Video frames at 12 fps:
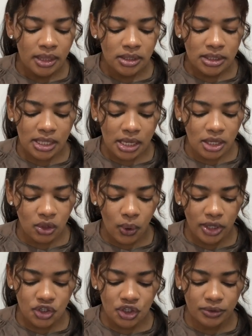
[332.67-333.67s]
Second
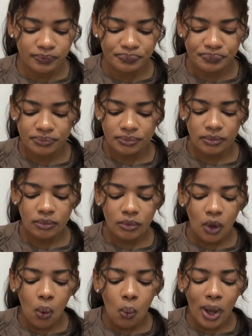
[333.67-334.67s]
question,
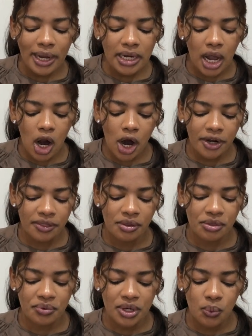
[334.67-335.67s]
what are the
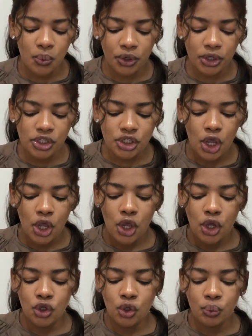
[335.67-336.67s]
three words
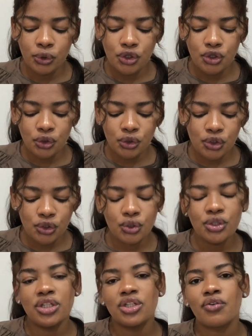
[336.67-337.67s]
you would use to
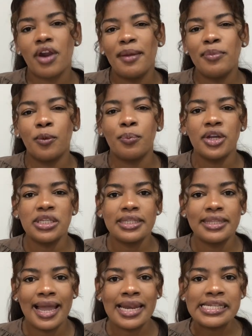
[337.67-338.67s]
describe your
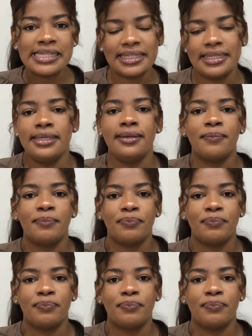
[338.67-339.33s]
personality?